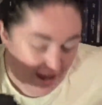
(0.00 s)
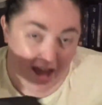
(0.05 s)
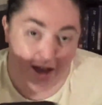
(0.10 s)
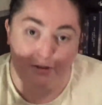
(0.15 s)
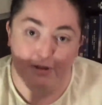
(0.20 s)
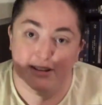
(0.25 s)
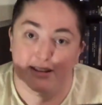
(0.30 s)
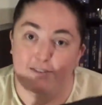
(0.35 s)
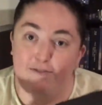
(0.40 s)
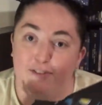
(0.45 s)
And
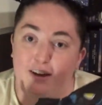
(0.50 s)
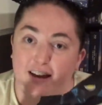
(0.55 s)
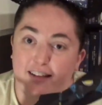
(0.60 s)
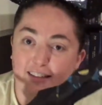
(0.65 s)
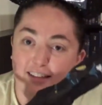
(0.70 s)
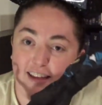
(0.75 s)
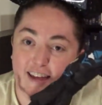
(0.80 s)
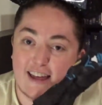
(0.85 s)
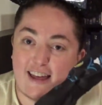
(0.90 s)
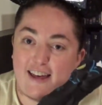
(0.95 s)
we did
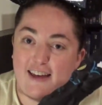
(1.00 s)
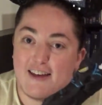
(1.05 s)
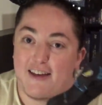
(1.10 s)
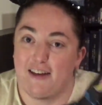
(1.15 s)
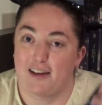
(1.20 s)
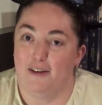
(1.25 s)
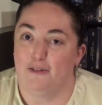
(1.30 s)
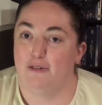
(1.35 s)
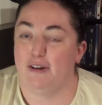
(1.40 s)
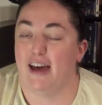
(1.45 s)
finally get,
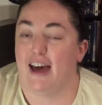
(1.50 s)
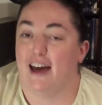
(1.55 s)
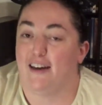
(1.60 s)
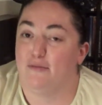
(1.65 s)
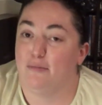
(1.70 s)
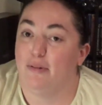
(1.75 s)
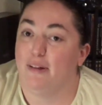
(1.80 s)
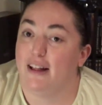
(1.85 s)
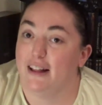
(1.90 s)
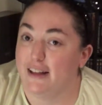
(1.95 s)
we
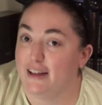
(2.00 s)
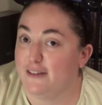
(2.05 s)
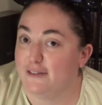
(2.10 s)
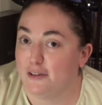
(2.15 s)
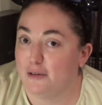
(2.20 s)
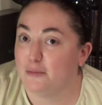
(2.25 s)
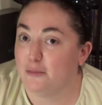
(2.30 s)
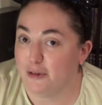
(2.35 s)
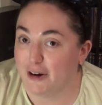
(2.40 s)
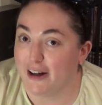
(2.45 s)
have plenty of
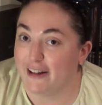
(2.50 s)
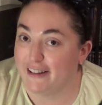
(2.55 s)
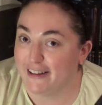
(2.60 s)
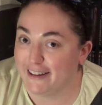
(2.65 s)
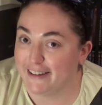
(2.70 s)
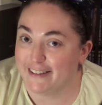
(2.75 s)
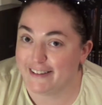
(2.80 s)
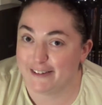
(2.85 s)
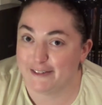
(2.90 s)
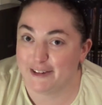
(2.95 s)

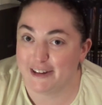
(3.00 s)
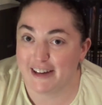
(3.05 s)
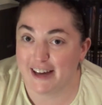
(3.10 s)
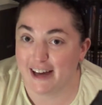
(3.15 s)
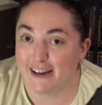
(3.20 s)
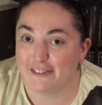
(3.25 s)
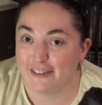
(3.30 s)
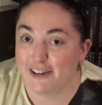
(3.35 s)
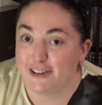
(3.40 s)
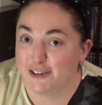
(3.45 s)
umbrellas. We
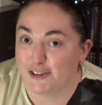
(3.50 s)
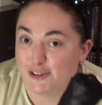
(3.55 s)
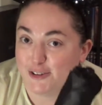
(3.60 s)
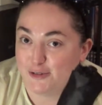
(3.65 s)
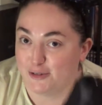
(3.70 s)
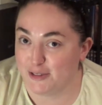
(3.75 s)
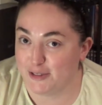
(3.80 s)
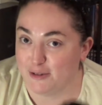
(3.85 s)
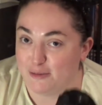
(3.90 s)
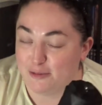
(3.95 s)
have issues
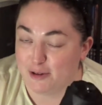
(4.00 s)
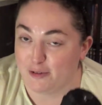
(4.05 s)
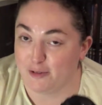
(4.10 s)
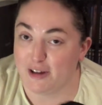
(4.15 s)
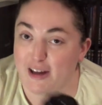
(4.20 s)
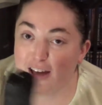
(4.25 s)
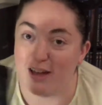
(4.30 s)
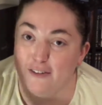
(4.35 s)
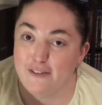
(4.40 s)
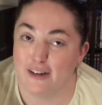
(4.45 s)
with umbrellas.
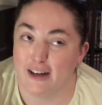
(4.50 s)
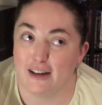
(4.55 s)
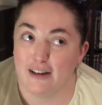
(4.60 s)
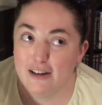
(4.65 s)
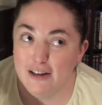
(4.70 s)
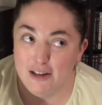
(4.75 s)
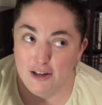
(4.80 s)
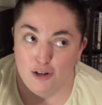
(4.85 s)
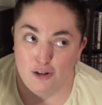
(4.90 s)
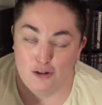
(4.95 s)
We have like
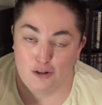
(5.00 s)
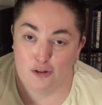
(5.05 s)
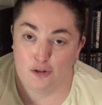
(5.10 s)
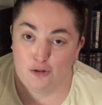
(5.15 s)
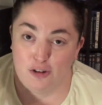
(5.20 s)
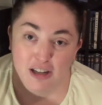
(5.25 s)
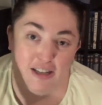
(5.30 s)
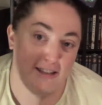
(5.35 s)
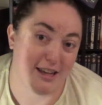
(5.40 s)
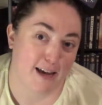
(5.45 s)

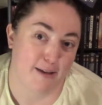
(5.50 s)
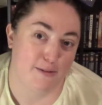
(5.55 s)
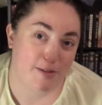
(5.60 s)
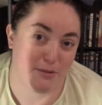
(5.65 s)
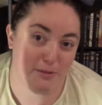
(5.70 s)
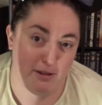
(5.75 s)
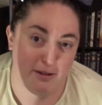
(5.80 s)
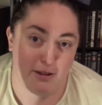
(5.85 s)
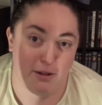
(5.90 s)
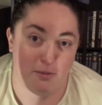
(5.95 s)
three times as
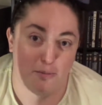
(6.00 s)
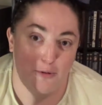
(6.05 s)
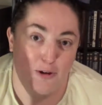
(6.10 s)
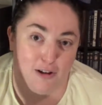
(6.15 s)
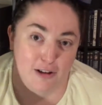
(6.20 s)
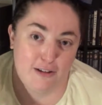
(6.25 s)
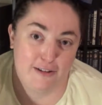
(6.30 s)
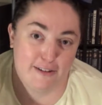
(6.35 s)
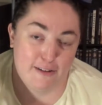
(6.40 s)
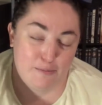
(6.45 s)
many
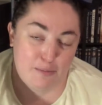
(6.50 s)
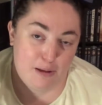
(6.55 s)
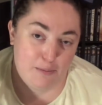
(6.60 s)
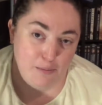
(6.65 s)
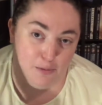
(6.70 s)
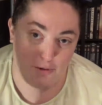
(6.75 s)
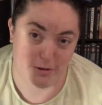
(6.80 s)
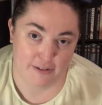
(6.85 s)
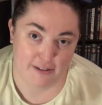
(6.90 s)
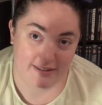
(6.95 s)
umbrellas as
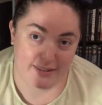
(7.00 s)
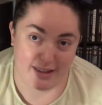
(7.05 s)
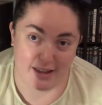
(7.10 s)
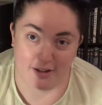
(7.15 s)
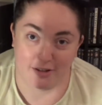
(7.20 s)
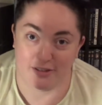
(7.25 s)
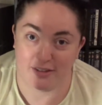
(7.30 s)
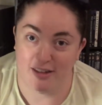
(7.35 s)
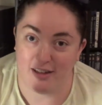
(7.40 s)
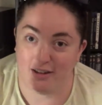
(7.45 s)
people in this
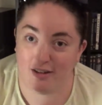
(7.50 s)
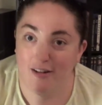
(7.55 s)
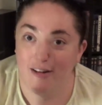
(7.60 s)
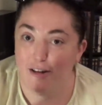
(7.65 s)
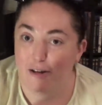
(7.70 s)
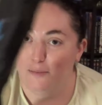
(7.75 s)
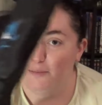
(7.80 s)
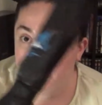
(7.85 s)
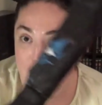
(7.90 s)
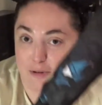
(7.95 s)
house now,
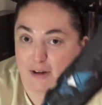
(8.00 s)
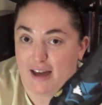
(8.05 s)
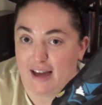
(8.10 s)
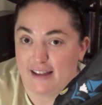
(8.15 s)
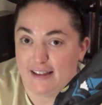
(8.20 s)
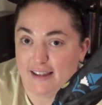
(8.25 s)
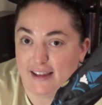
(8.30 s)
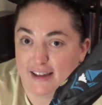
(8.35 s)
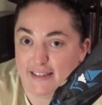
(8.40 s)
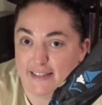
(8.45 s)
but we
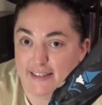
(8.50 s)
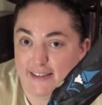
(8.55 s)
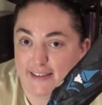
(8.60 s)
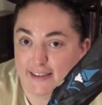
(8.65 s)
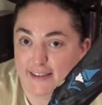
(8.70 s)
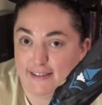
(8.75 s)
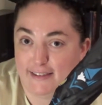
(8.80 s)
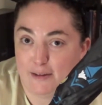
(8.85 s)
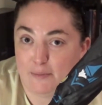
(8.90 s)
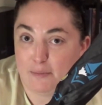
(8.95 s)
had to get the
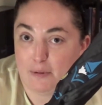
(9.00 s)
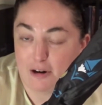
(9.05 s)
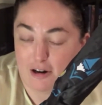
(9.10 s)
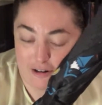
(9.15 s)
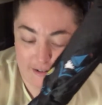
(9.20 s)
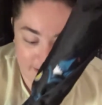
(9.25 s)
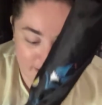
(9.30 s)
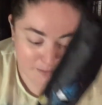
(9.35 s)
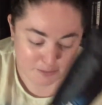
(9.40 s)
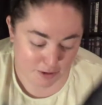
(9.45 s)
Disney
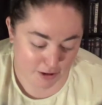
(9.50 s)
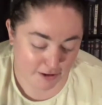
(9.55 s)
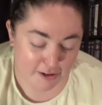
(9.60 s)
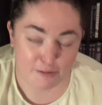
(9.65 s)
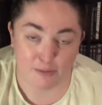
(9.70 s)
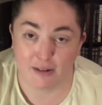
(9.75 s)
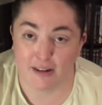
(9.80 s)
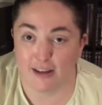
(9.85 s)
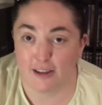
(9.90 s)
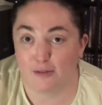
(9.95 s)
Parks
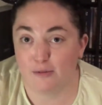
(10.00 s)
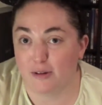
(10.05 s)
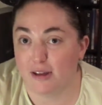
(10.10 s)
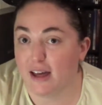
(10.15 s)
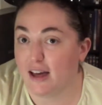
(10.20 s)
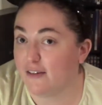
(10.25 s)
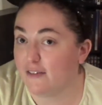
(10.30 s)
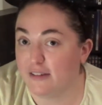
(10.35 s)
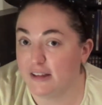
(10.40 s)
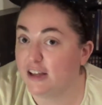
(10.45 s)
umbrellas because we
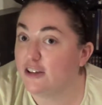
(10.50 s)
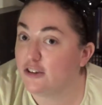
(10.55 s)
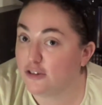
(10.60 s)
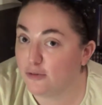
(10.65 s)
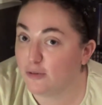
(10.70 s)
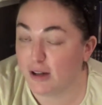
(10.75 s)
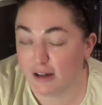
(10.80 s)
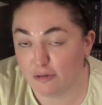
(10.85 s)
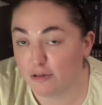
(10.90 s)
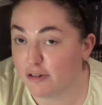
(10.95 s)
have an
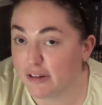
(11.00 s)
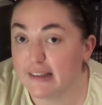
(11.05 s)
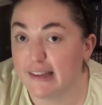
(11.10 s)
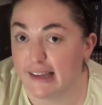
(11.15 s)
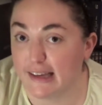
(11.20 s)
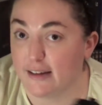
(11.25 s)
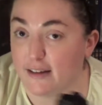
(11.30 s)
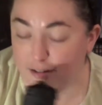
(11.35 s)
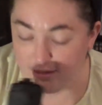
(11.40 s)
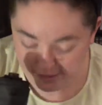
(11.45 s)
issue. We're
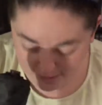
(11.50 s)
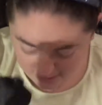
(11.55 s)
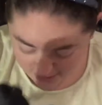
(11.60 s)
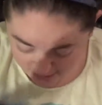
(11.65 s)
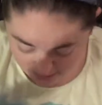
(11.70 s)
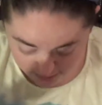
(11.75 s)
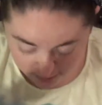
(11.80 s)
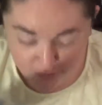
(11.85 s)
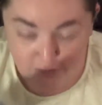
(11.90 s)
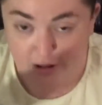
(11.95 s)
sick.
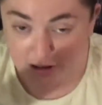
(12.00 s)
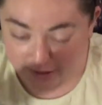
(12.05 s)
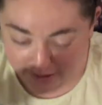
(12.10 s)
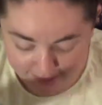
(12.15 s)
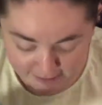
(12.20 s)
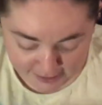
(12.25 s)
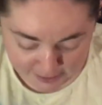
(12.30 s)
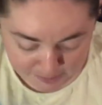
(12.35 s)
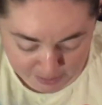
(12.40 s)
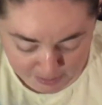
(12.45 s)
We are
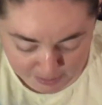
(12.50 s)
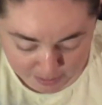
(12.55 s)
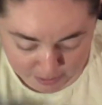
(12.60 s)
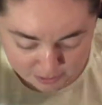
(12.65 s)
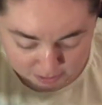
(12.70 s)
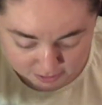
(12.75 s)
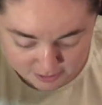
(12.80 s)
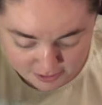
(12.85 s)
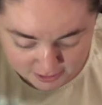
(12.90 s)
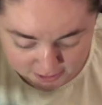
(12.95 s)
sick
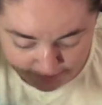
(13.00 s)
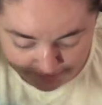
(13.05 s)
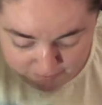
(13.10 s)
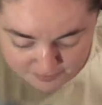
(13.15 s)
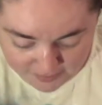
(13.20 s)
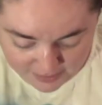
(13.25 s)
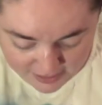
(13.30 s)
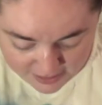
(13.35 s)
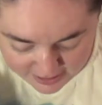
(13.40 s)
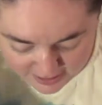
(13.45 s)
people.
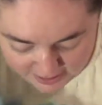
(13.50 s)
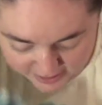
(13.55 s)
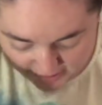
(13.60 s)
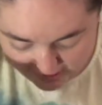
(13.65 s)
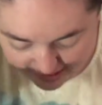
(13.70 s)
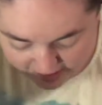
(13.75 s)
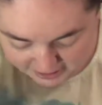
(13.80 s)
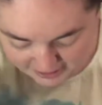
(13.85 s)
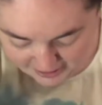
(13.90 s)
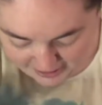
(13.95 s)

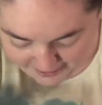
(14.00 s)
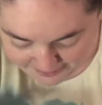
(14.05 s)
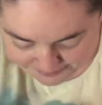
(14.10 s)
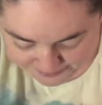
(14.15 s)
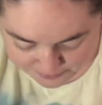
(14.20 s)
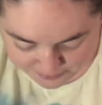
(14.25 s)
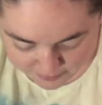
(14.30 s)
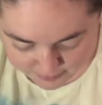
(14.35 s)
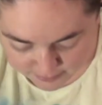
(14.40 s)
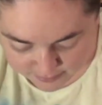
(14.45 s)
And yeah.
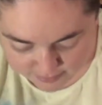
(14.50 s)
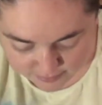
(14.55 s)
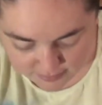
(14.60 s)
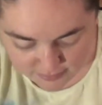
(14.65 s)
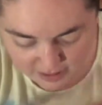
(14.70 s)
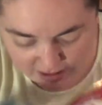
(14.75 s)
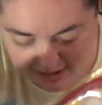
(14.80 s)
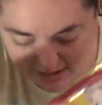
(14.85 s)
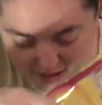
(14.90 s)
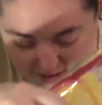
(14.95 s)

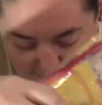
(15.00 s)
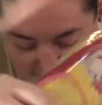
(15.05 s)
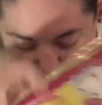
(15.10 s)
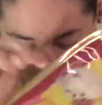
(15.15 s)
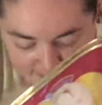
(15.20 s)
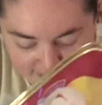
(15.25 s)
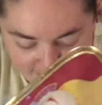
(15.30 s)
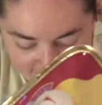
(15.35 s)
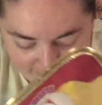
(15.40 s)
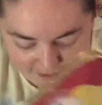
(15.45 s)
And I think the